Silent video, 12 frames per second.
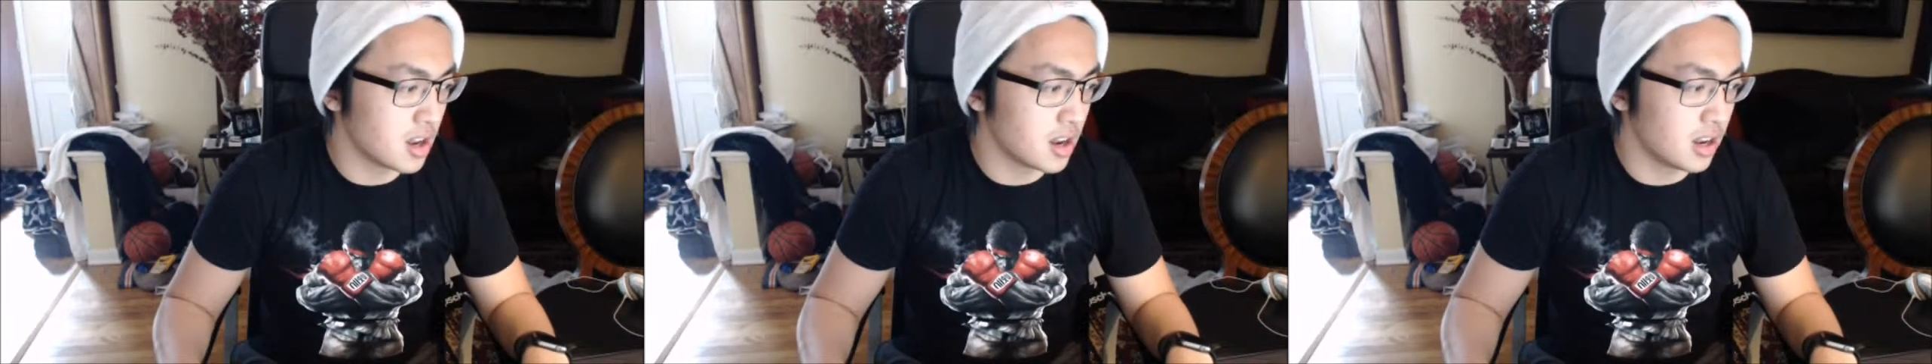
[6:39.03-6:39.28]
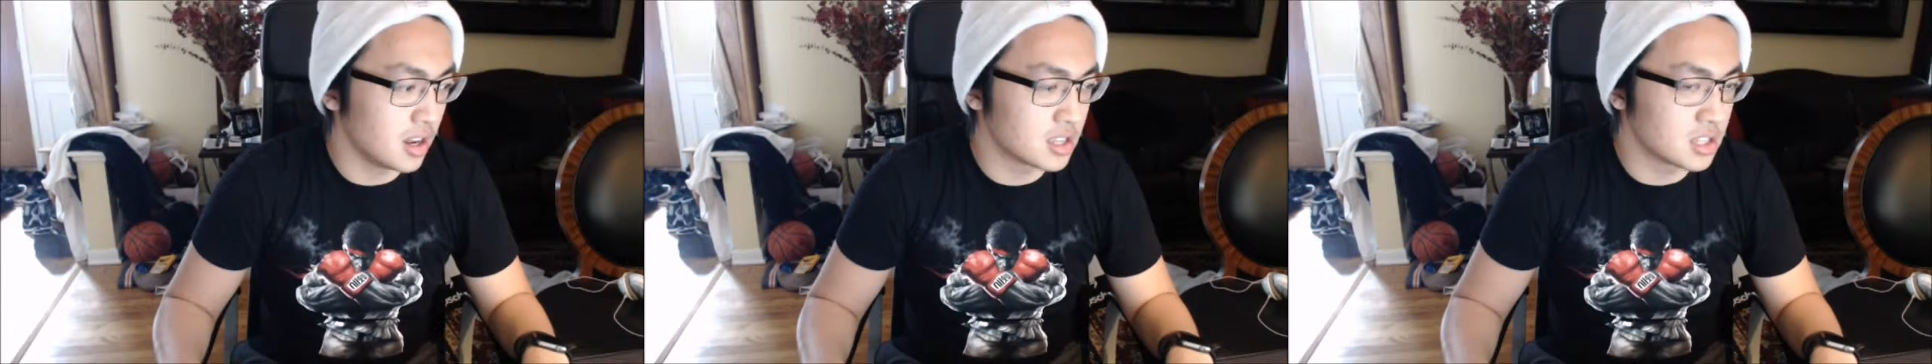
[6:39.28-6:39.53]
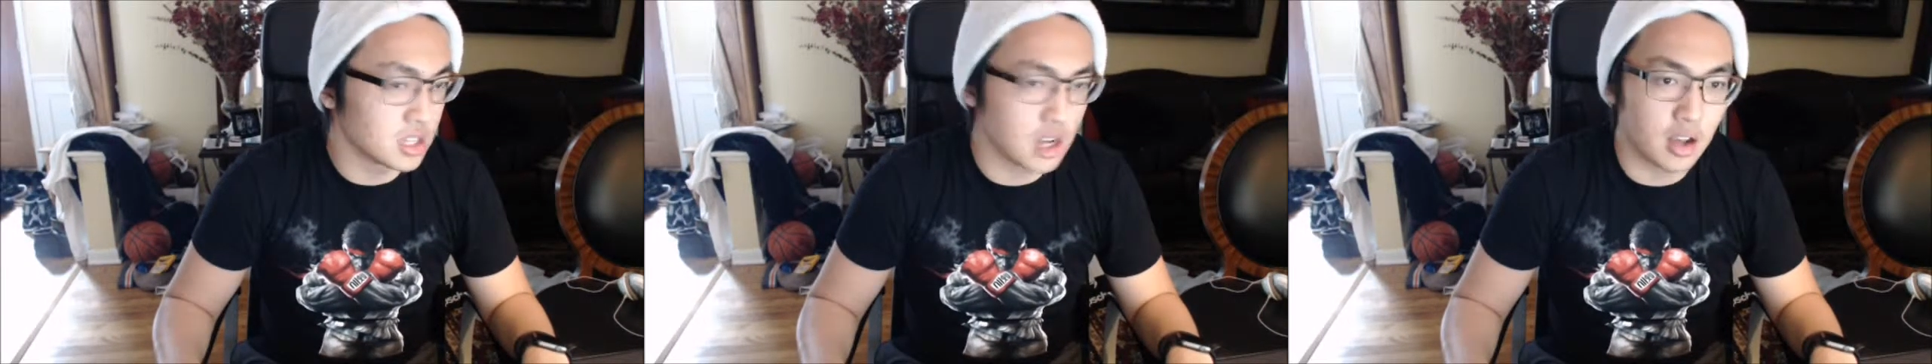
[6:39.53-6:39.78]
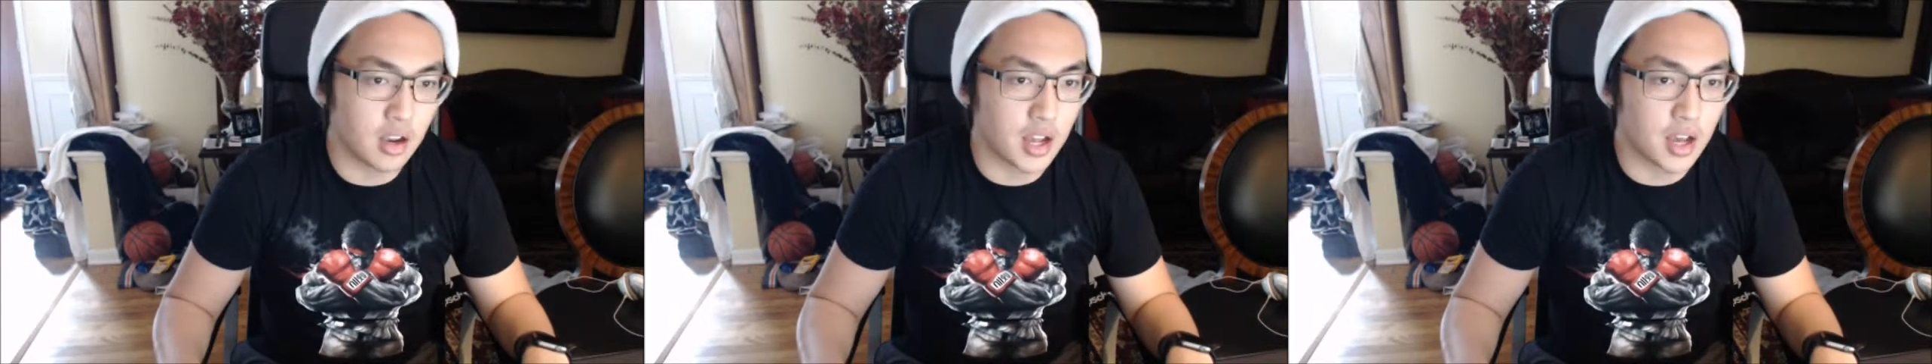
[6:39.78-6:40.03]
listen to
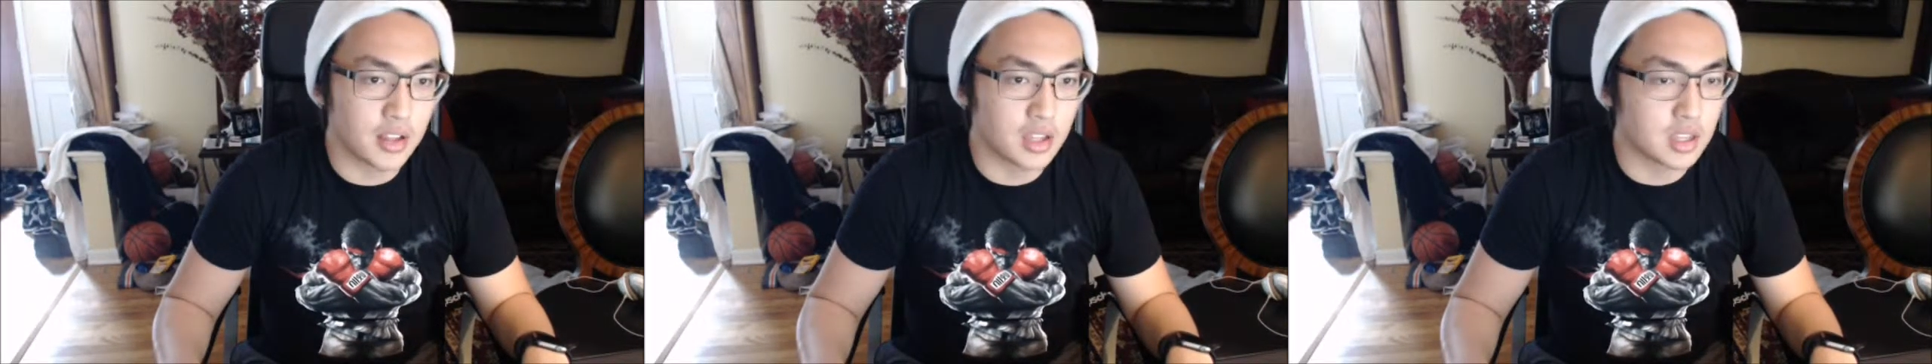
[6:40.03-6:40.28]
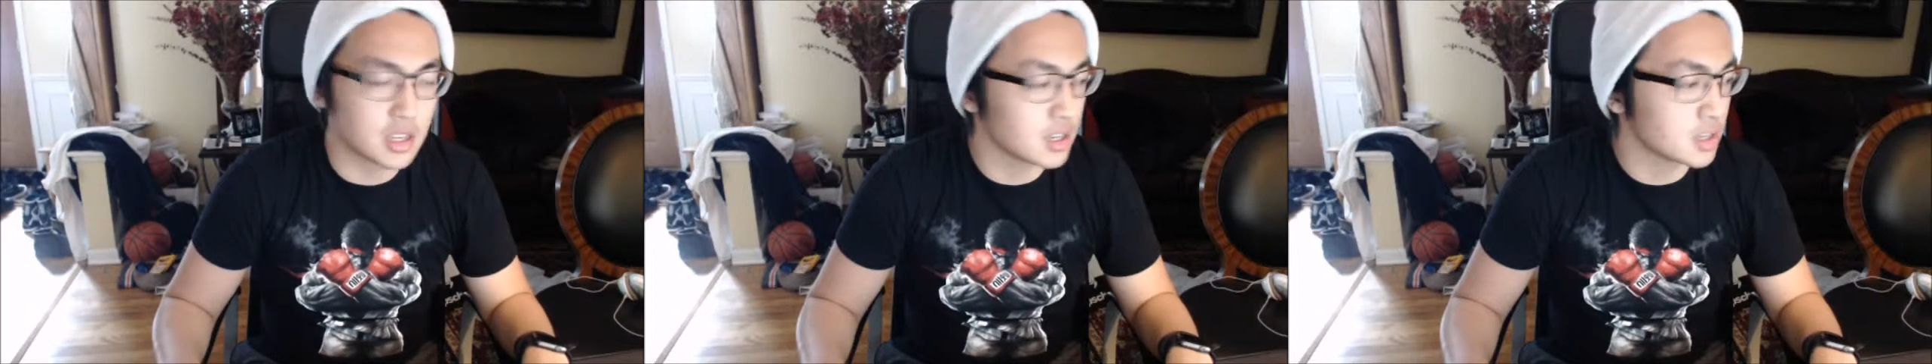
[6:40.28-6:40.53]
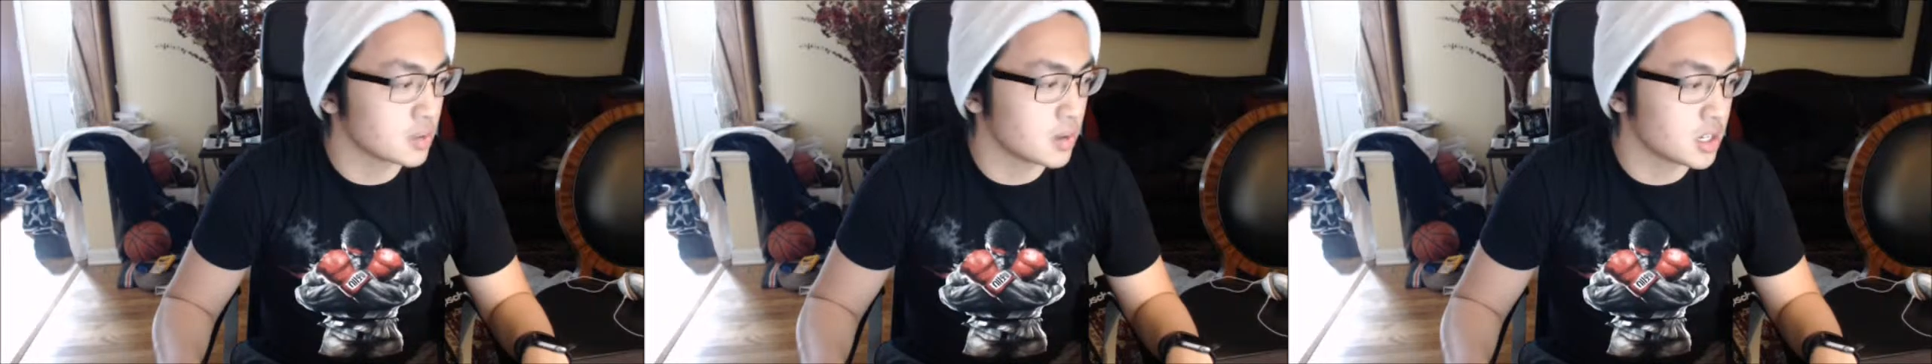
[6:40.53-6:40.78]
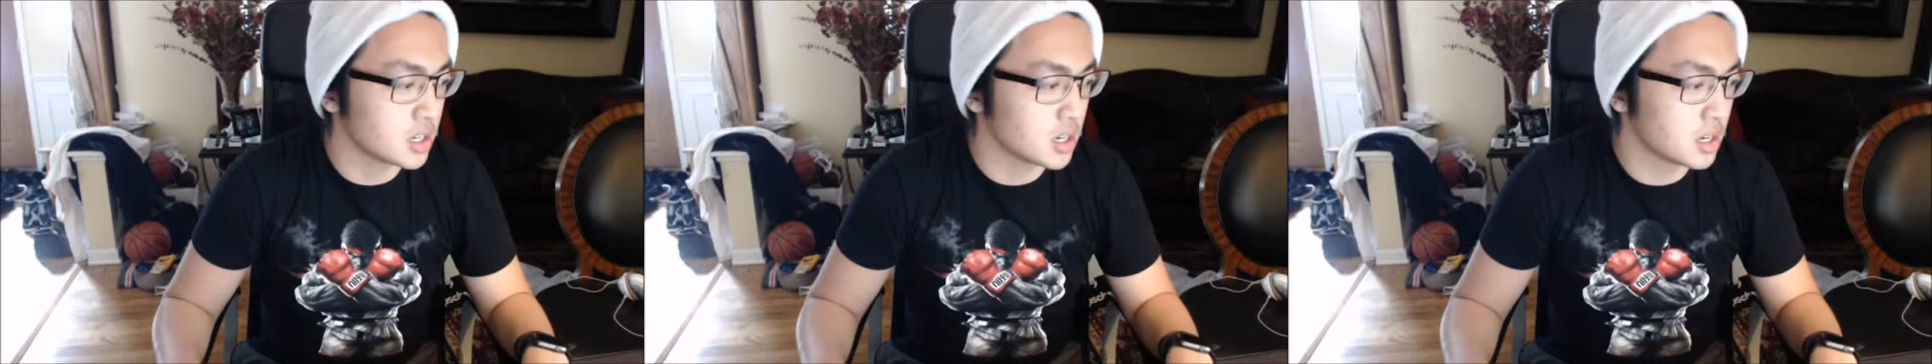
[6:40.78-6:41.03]
how loud that thing is. Watch.